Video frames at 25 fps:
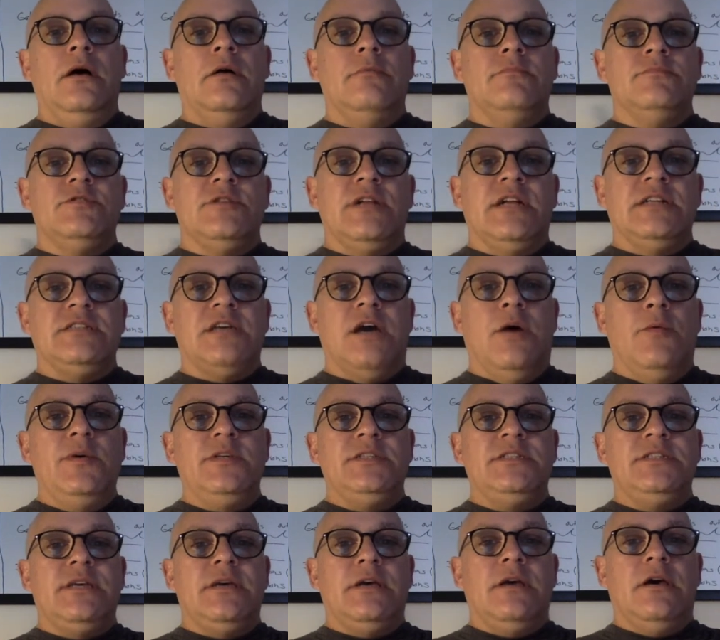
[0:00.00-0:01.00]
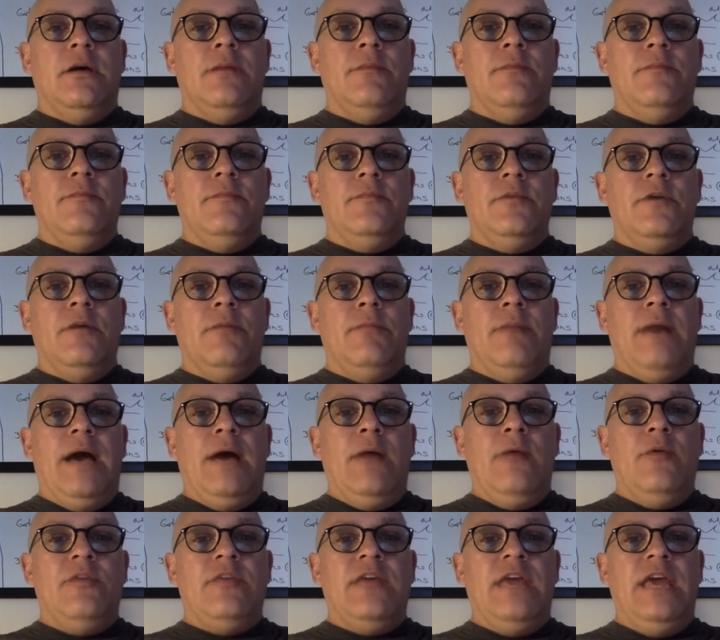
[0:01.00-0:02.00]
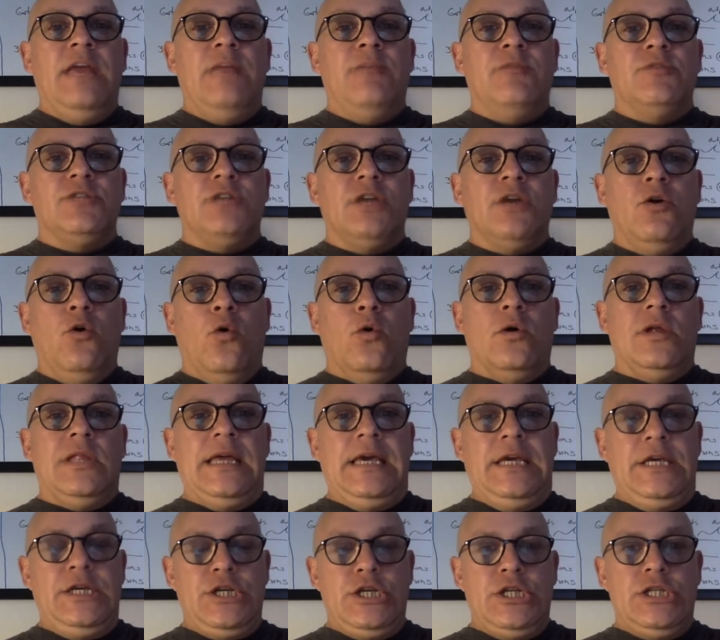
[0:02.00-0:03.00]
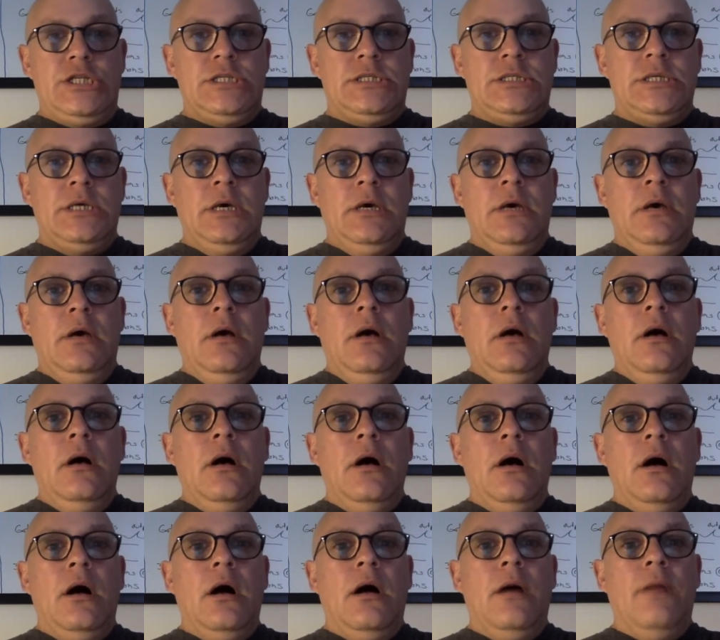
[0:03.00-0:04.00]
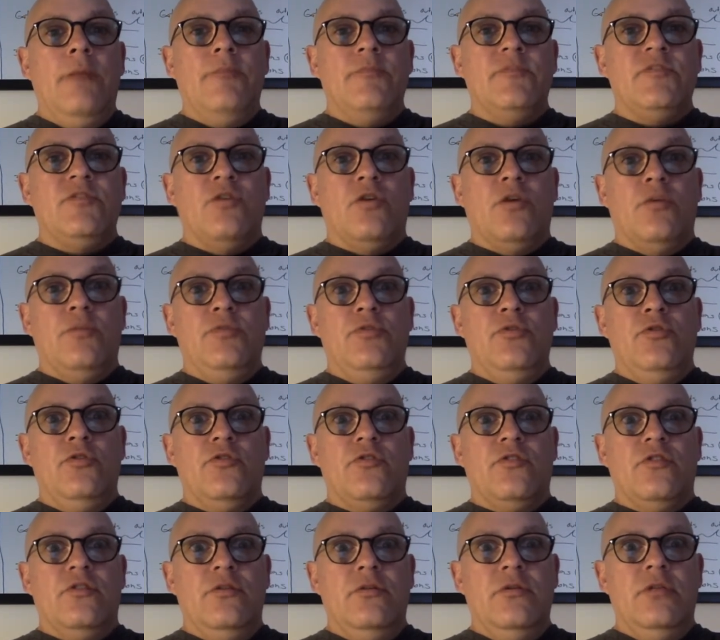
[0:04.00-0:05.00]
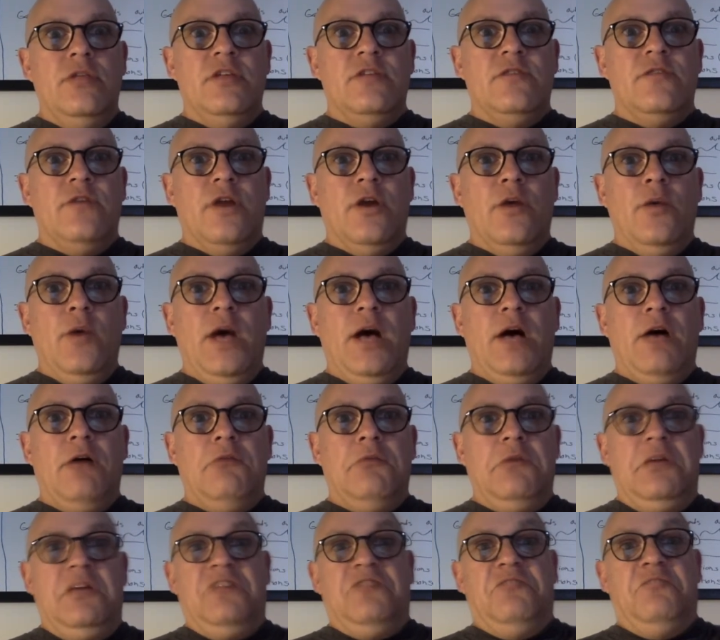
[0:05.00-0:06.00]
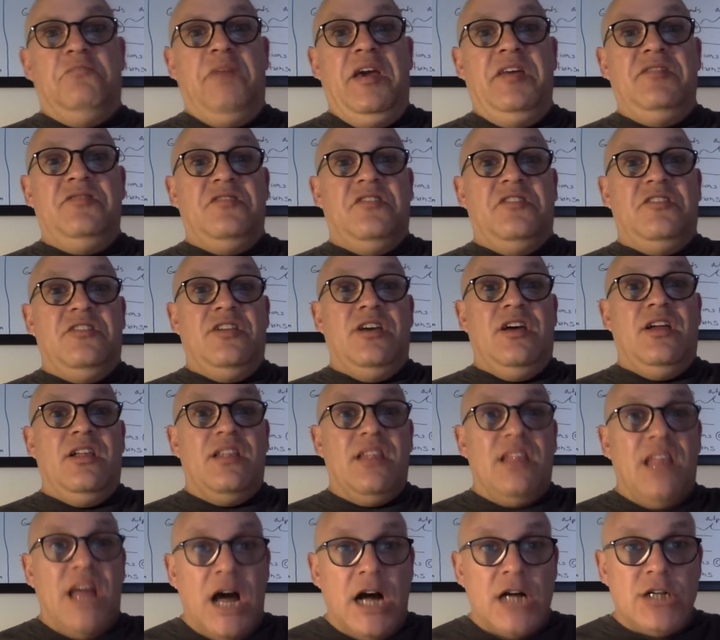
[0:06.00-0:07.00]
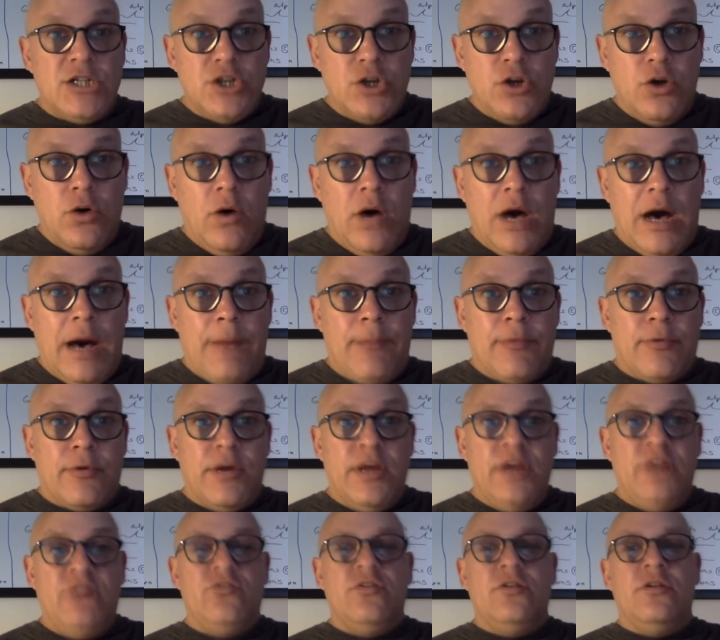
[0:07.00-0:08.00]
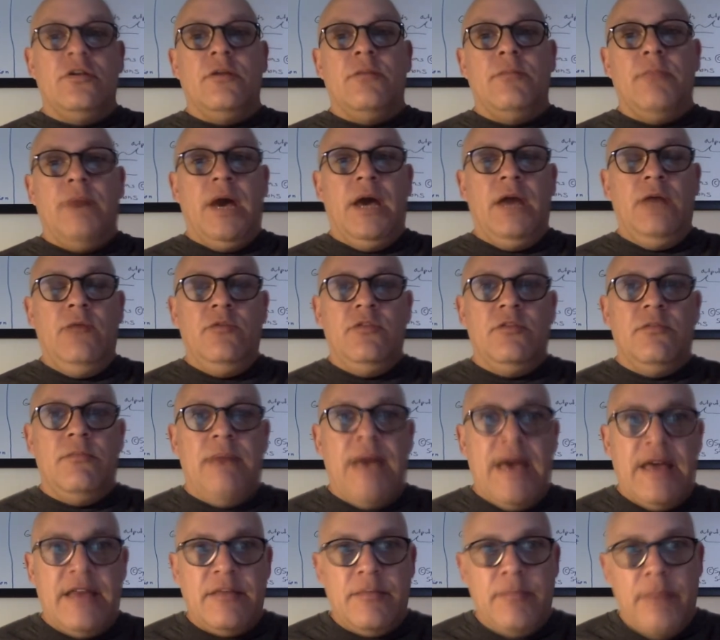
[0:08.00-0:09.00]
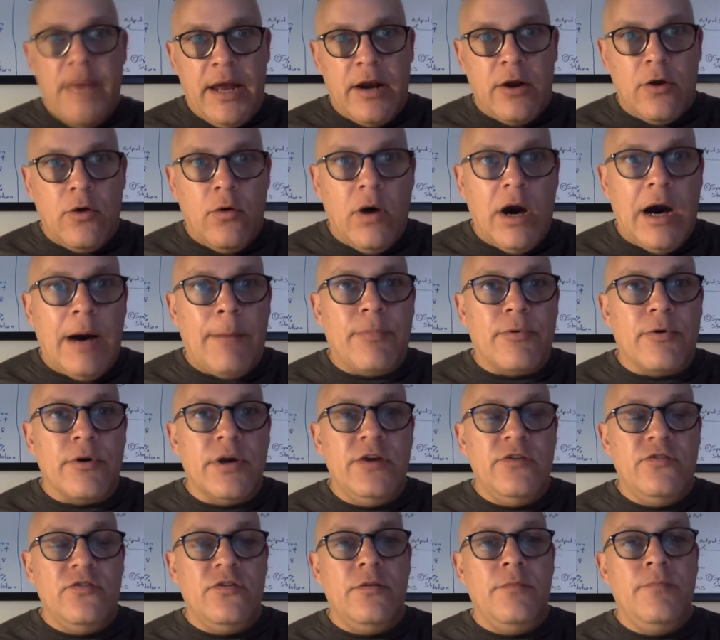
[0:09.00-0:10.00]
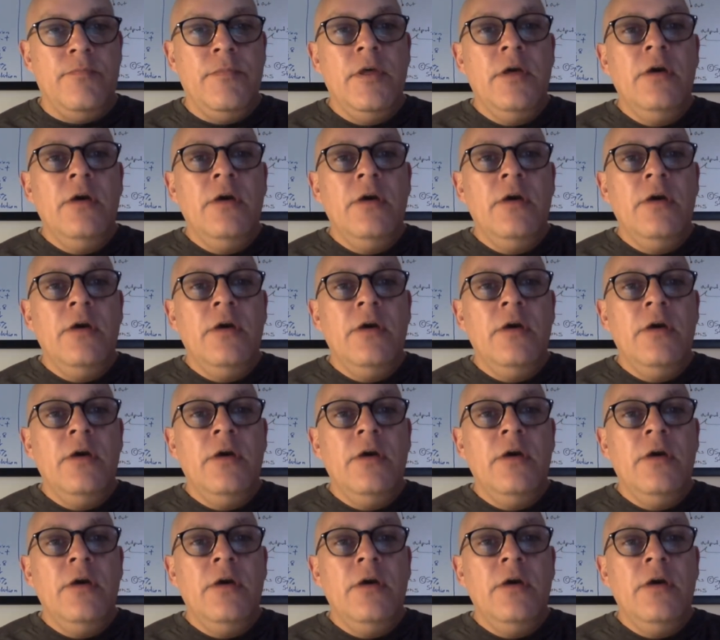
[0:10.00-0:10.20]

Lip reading: So that's how we come by with 80% correlations. So computers can do this very well. It's basically a logical operation combined with a mathematical operation.